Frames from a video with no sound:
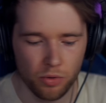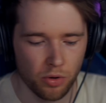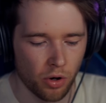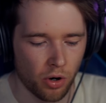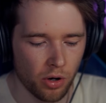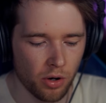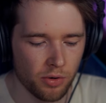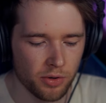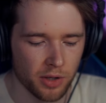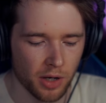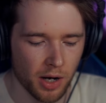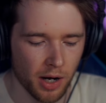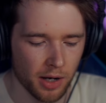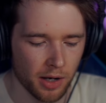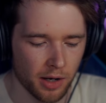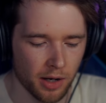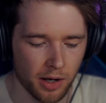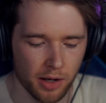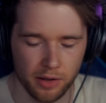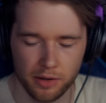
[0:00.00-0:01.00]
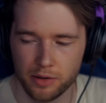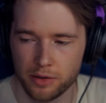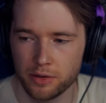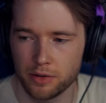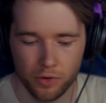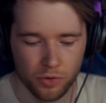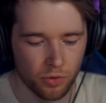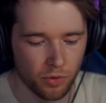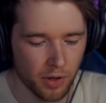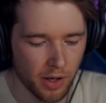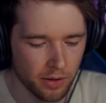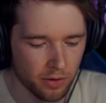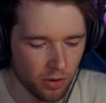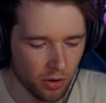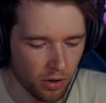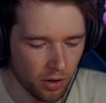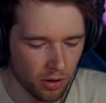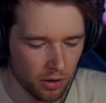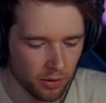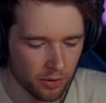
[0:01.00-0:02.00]
the hollows are kind of nice. You like
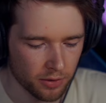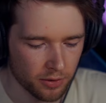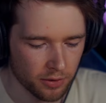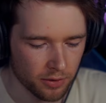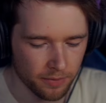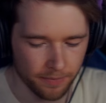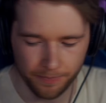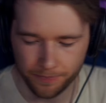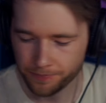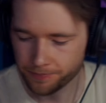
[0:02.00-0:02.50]
the hollows.